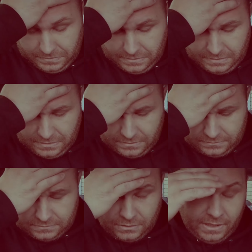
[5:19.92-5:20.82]

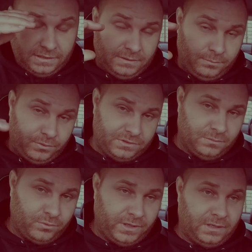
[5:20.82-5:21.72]
uh, so I didn't push
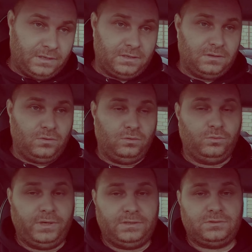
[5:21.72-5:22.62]
the brake all the
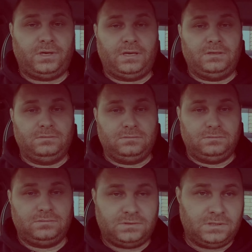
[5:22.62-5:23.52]
way so I can
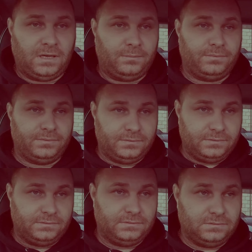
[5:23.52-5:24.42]
stop
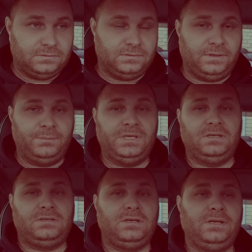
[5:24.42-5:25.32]

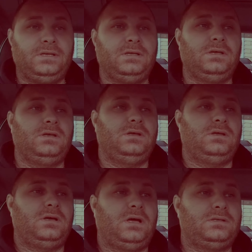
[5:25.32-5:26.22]
immediately.
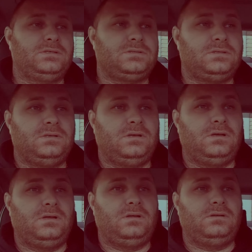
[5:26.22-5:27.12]
I just
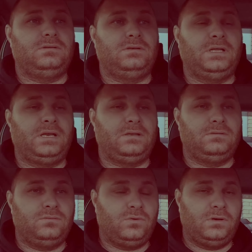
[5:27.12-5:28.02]
uh, let it
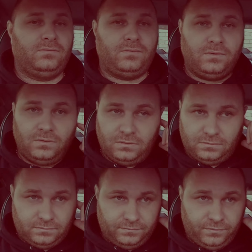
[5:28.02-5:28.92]
run
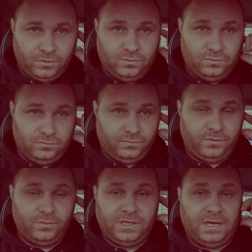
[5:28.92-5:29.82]
for few
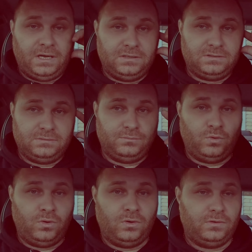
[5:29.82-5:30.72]
few yards
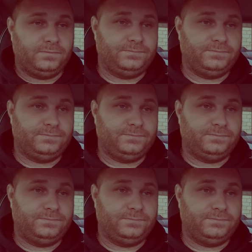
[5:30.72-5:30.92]
more